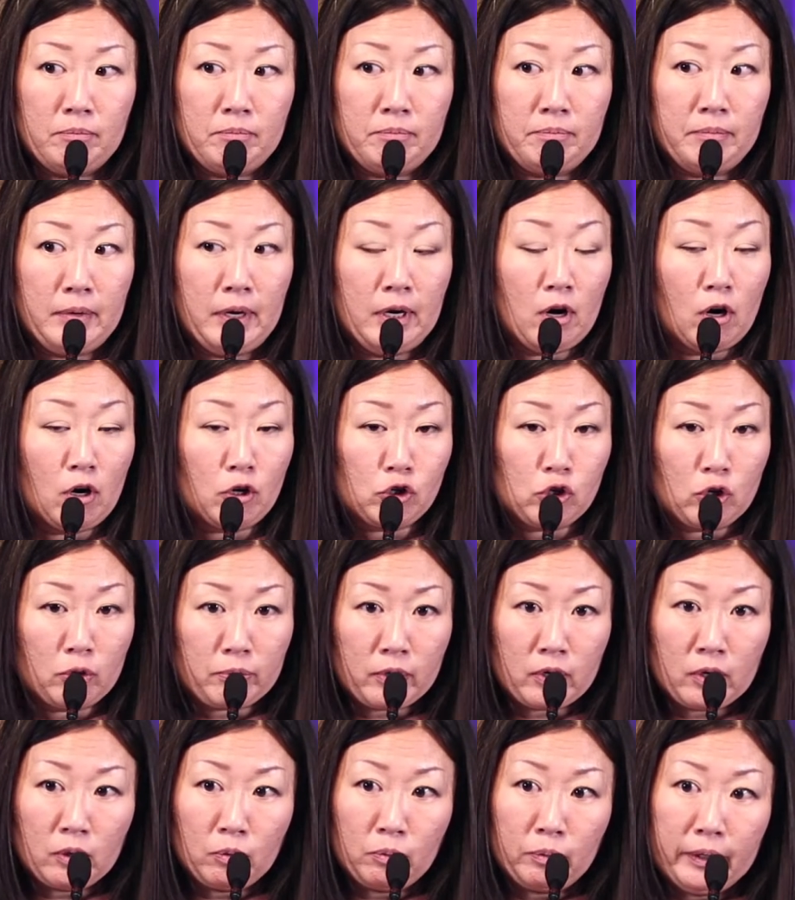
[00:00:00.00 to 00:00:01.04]
in
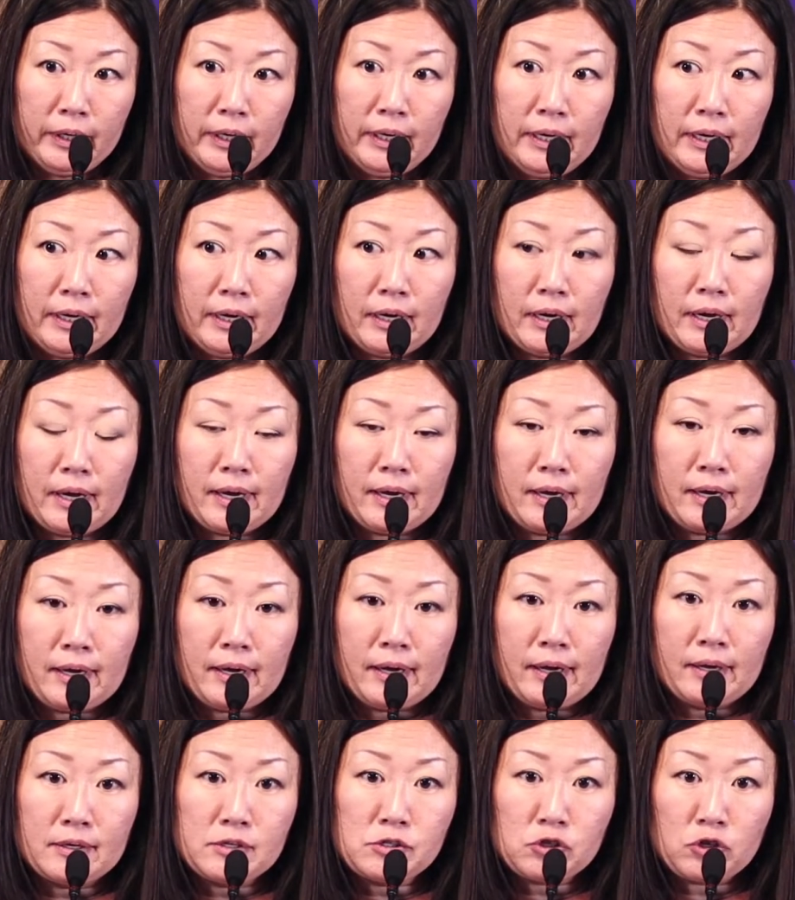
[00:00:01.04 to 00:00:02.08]
October, we
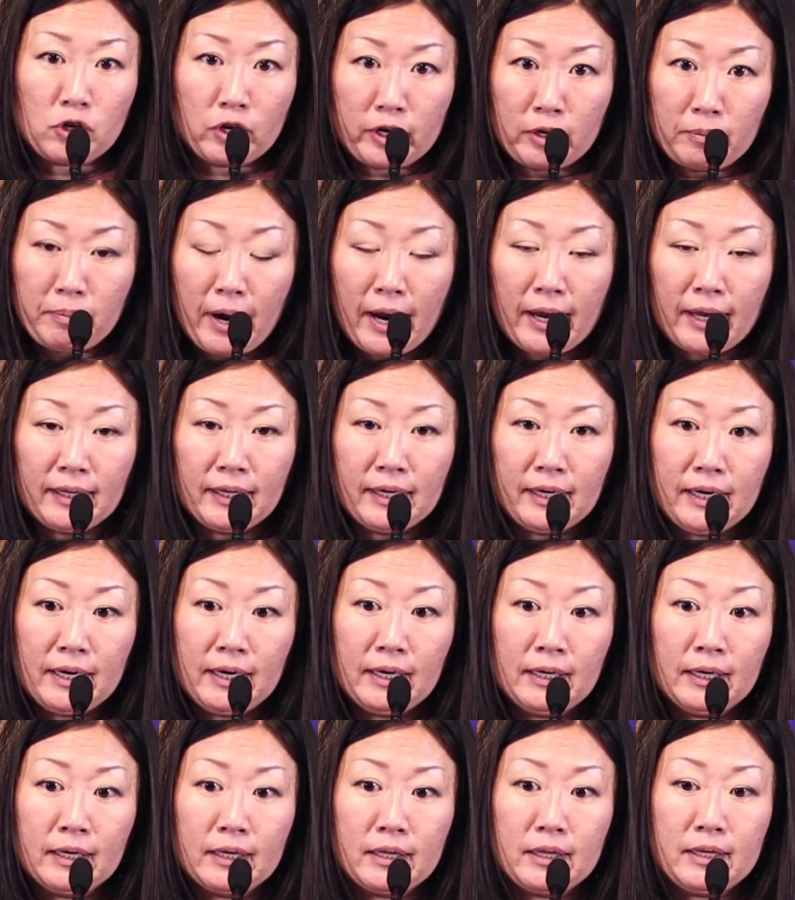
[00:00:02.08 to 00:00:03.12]
started
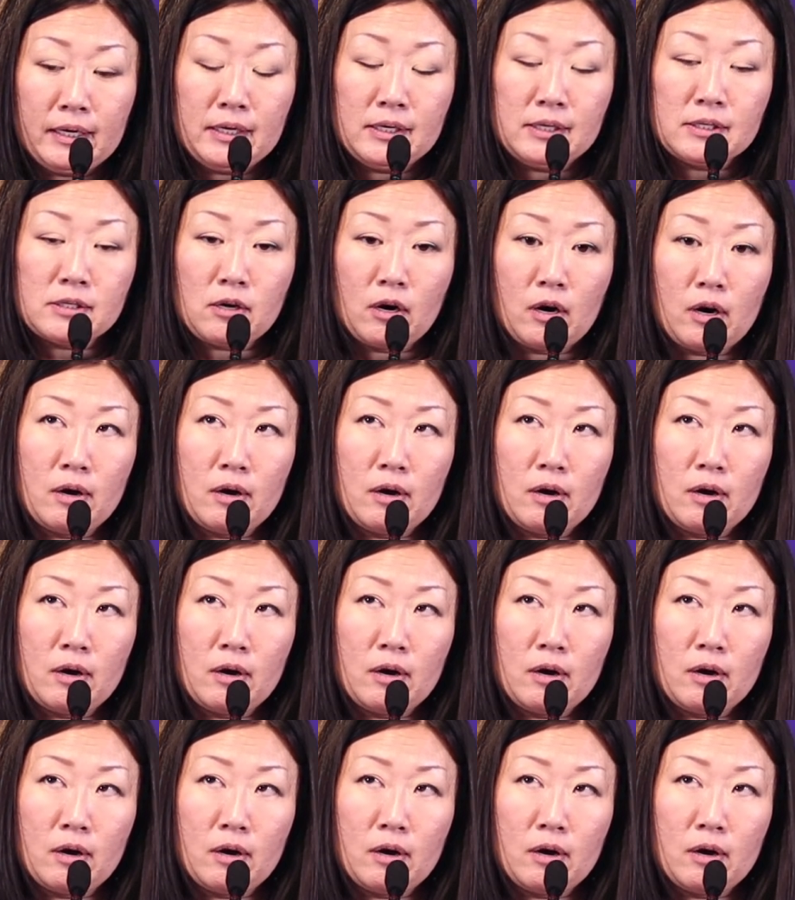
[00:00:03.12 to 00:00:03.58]
piloting these